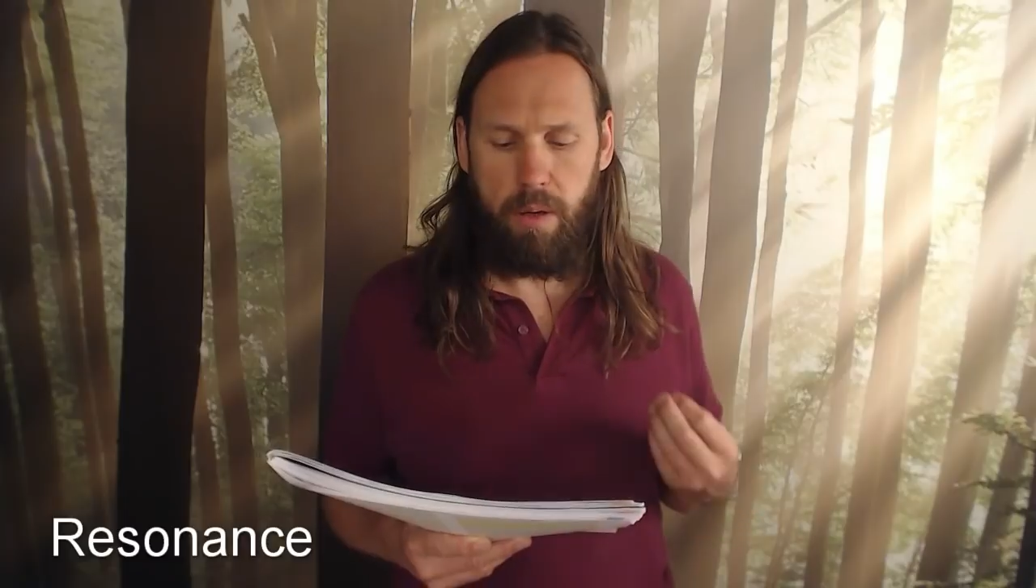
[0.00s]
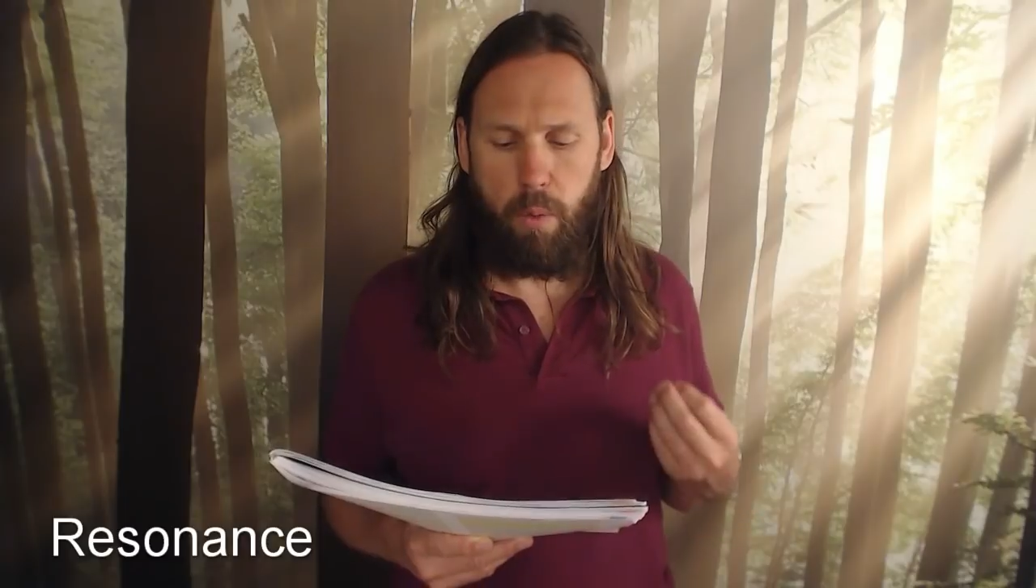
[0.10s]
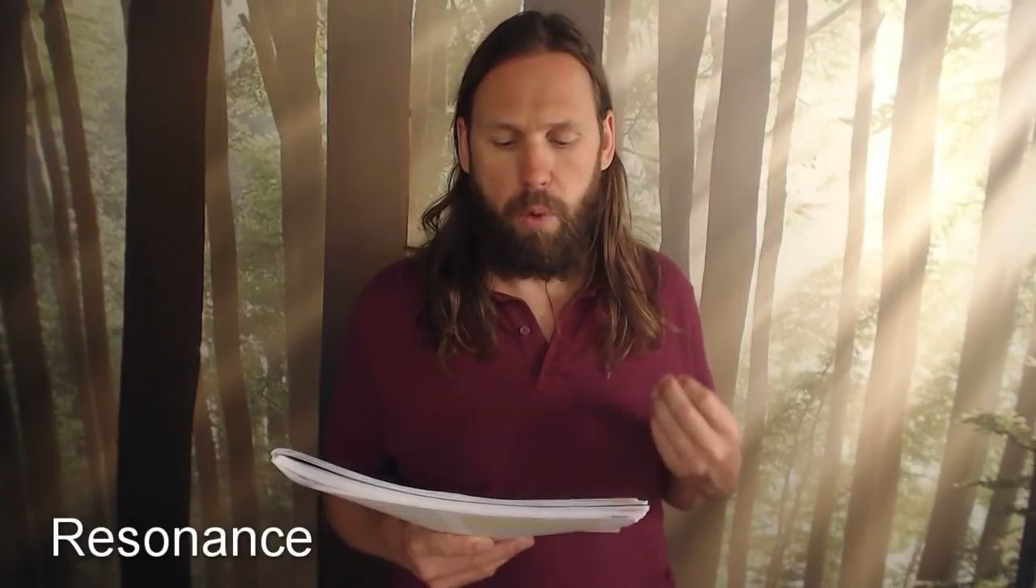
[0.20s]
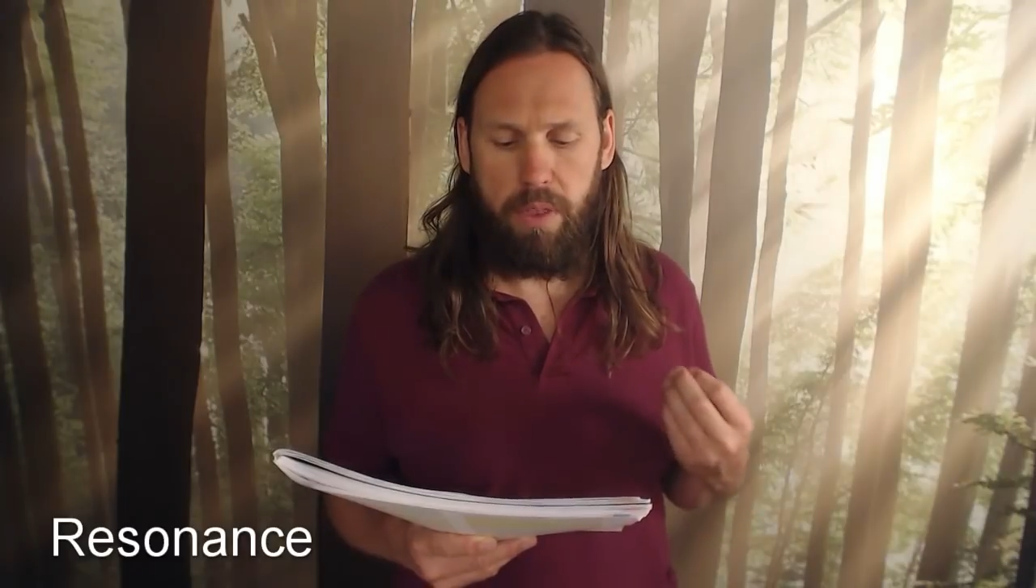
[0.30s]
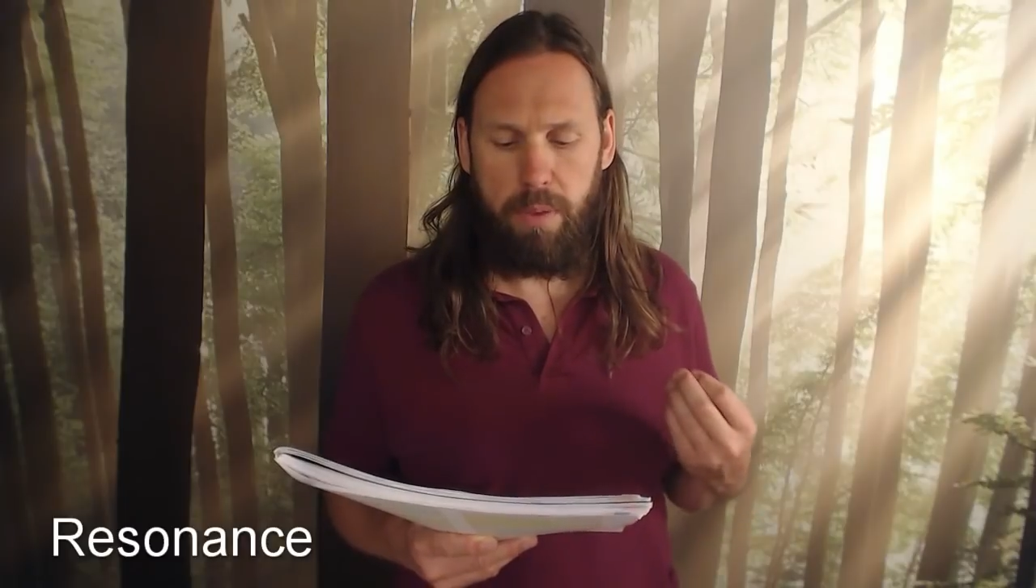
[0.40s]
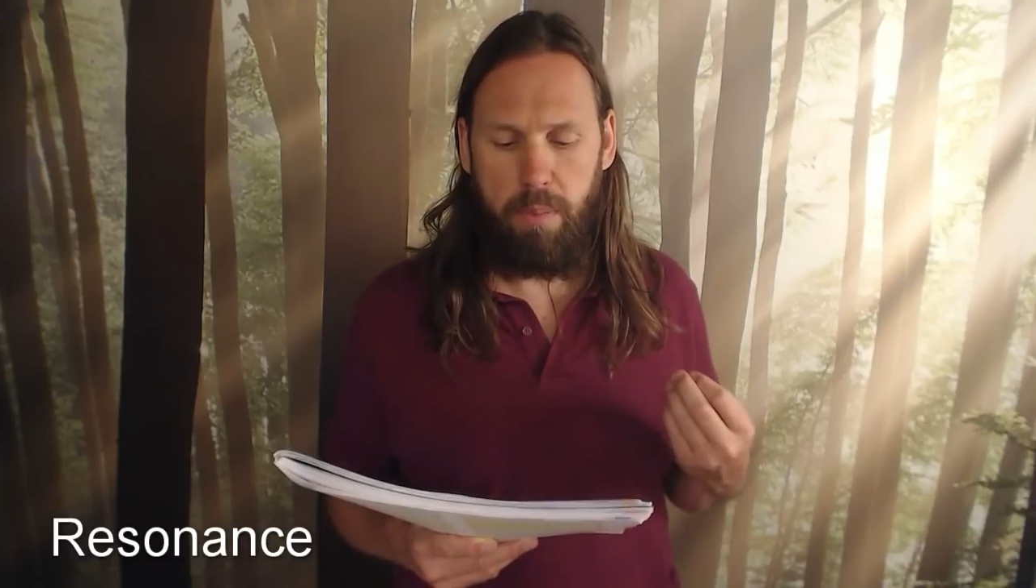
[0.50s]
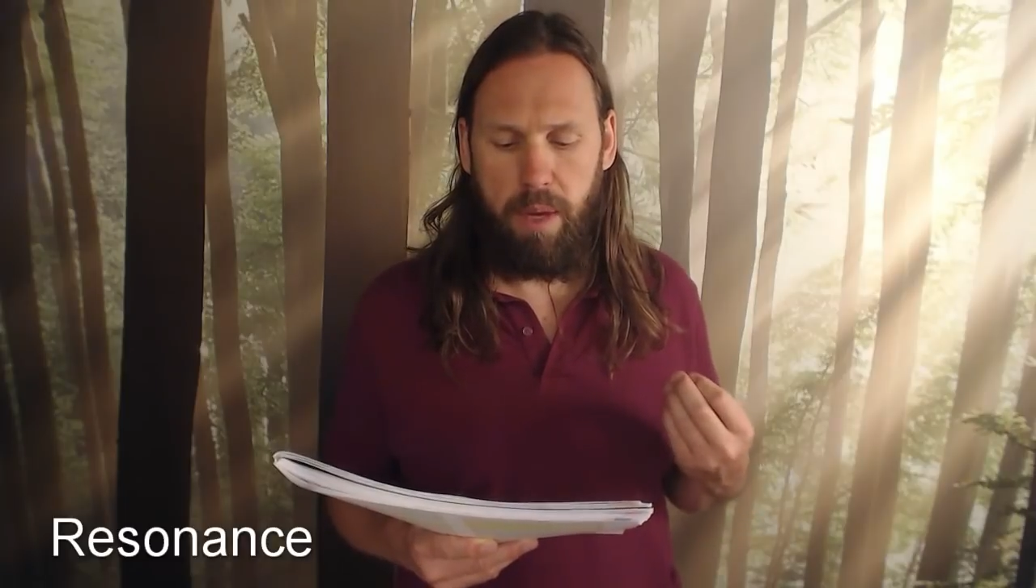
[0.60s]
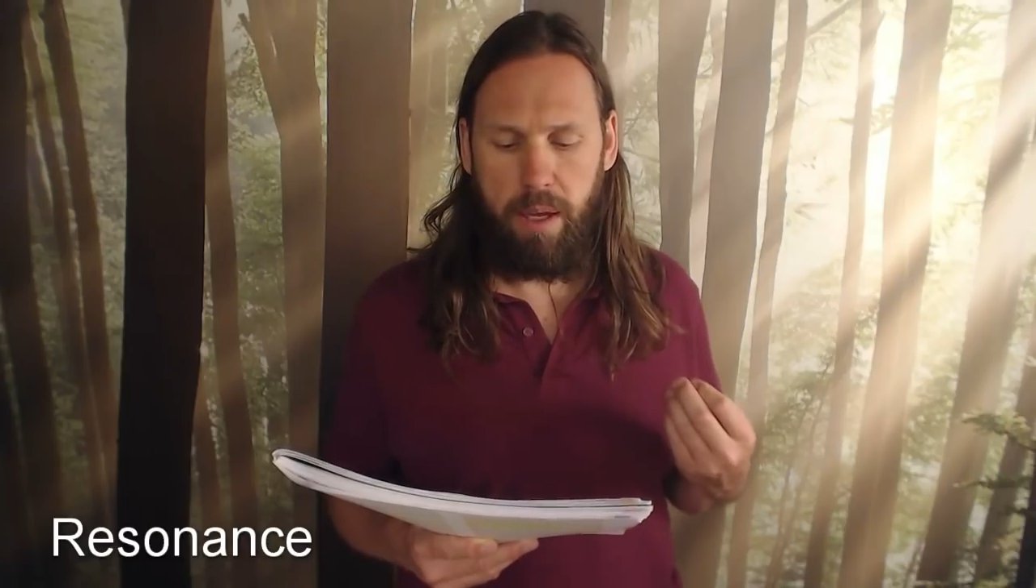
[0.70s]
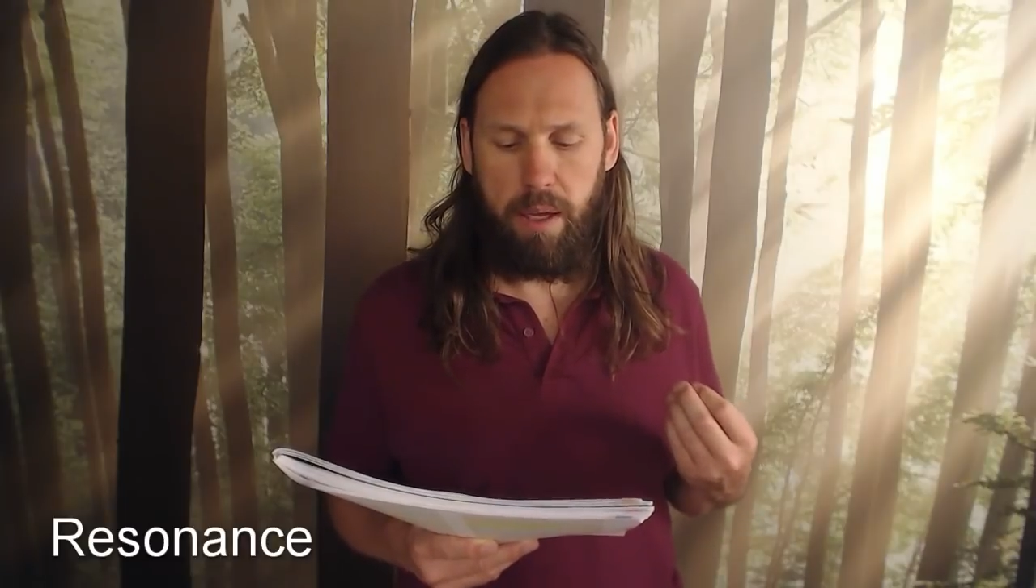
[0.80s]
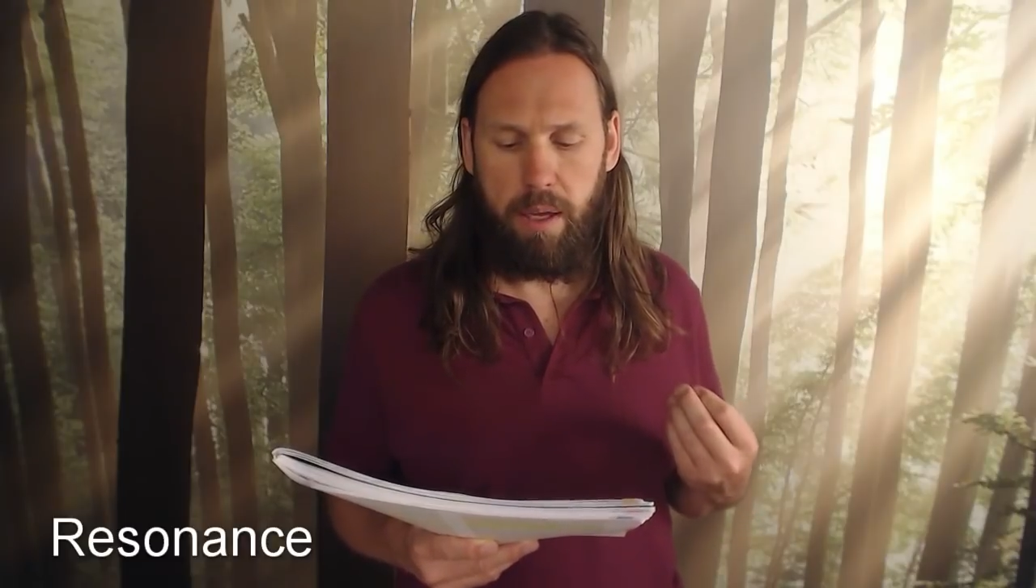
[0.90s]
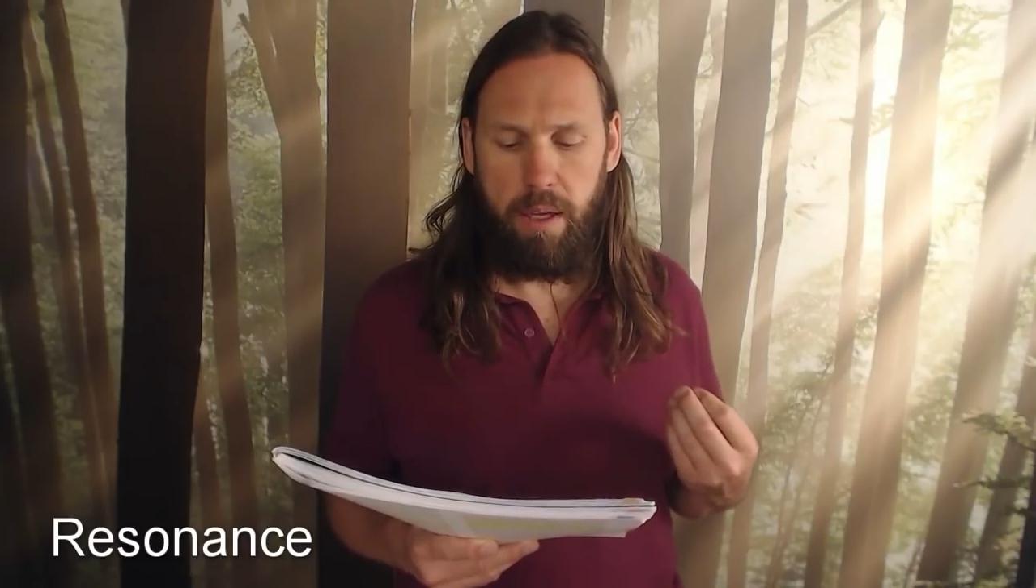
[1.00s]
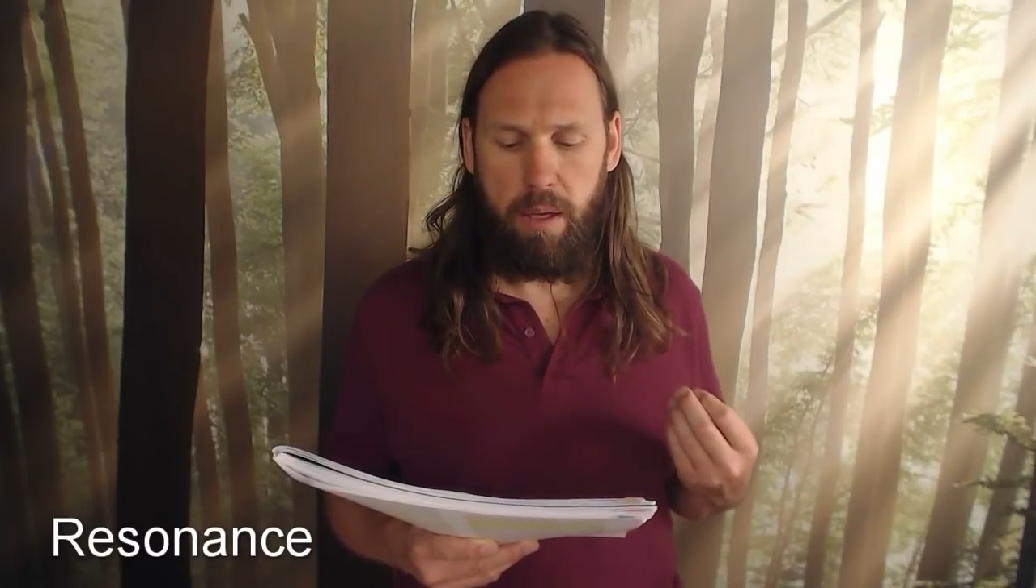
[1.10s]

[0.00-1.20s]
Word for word: rhythmic